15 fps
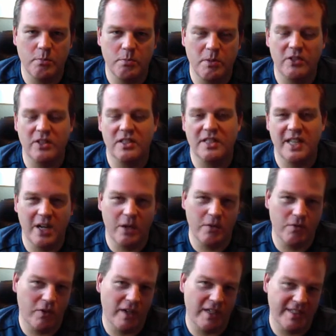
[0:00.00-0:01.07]
melt it down,
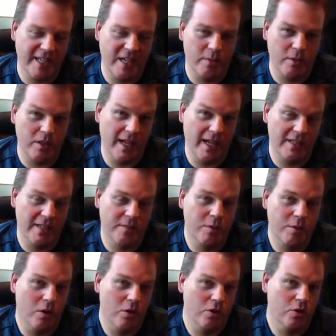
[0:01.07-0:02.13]
for example, as
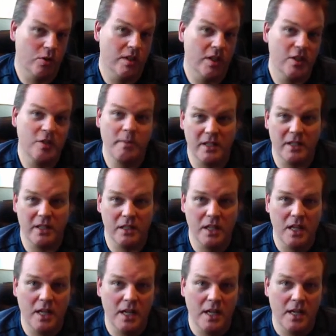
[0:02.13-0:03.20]
opposed to another metal
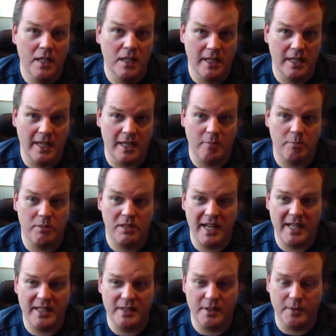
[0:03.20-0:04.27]
like
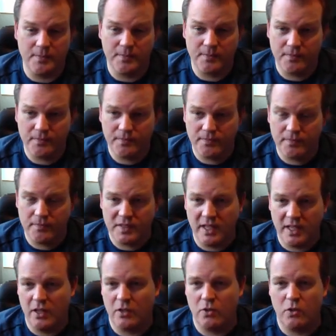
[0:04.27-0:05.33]
platinum.
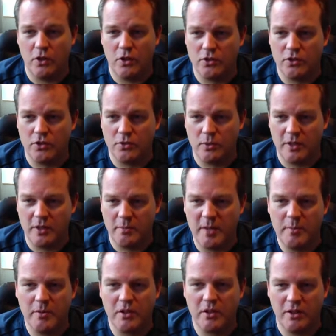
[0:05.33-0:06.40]
And of course, with
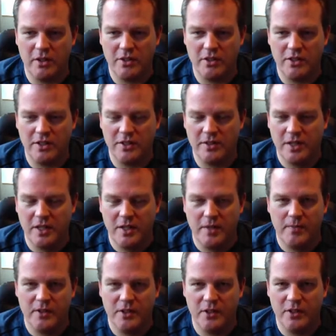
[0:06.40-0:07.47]
paper currency,
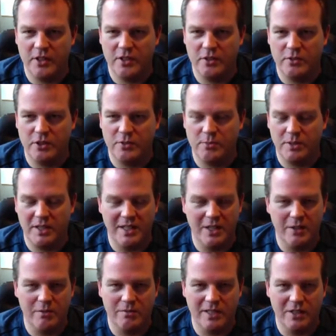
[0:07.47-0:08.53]
you can just print
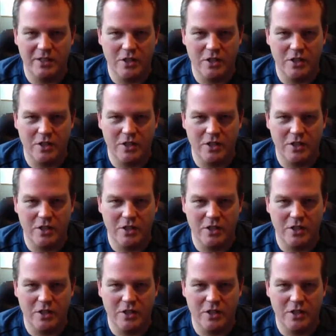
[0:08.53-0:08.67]
out $10,